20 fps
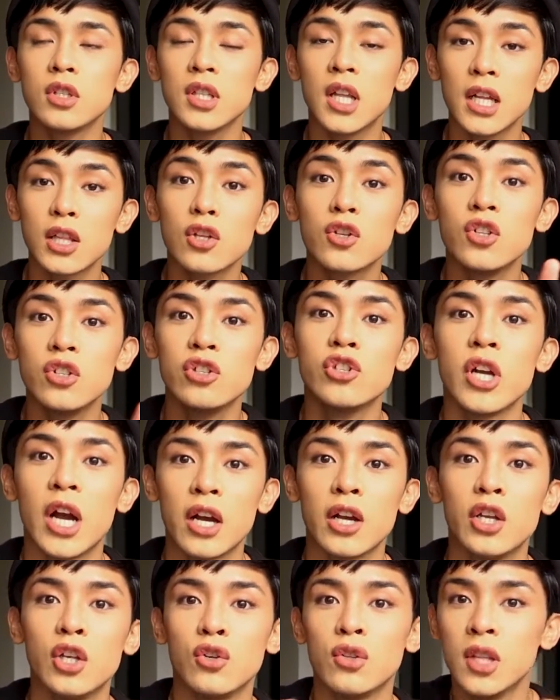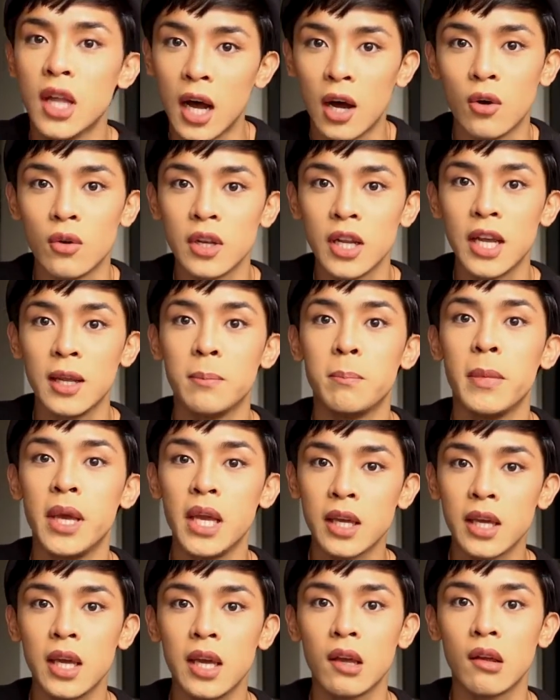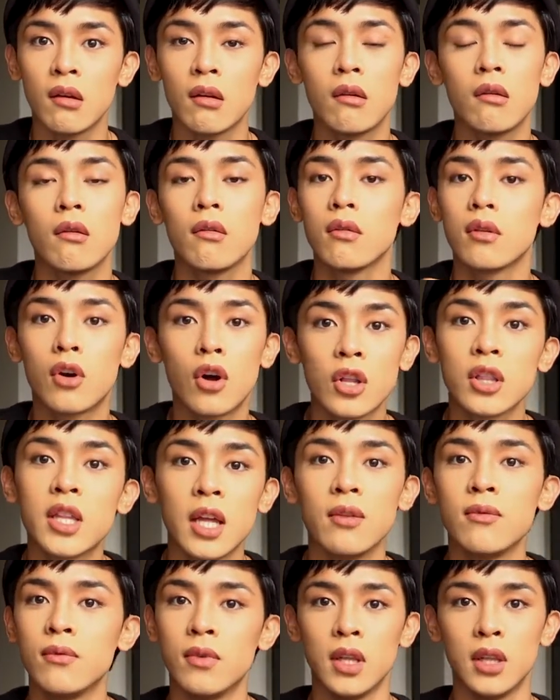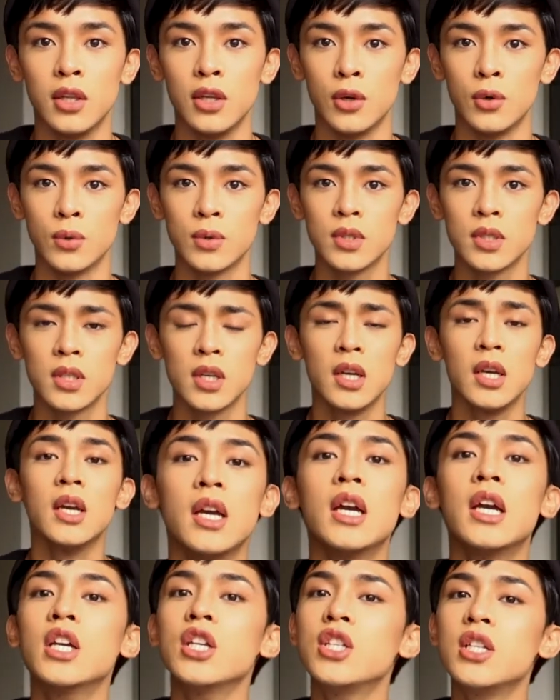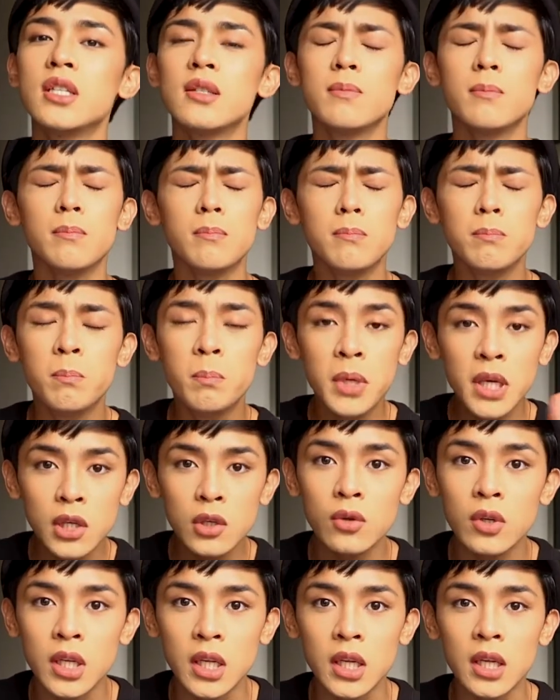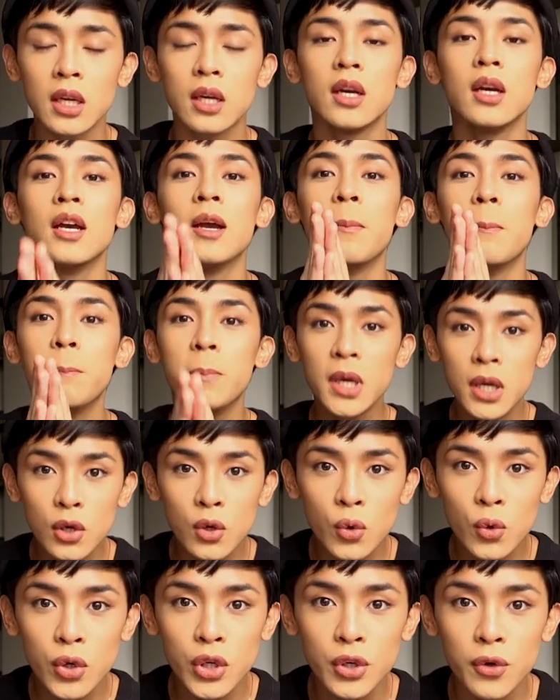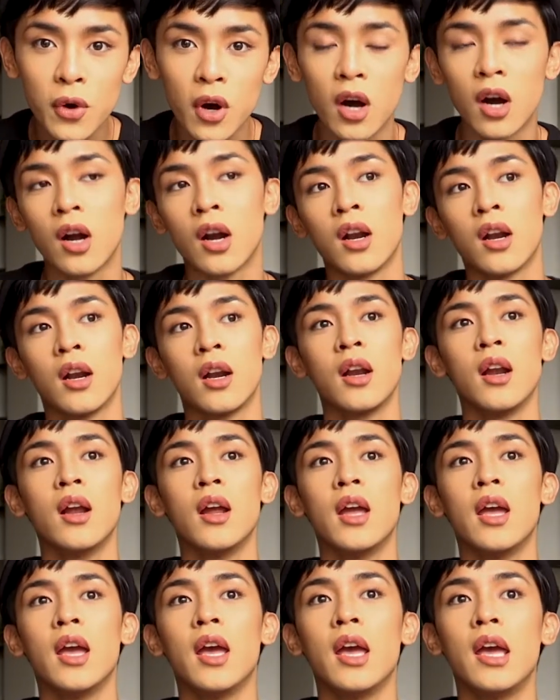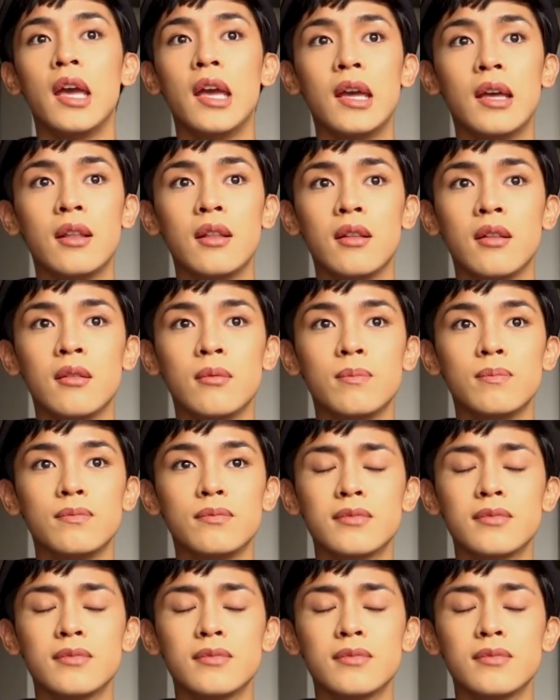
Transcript: That could drag you down in making content videos. Just be unique, be who you are, and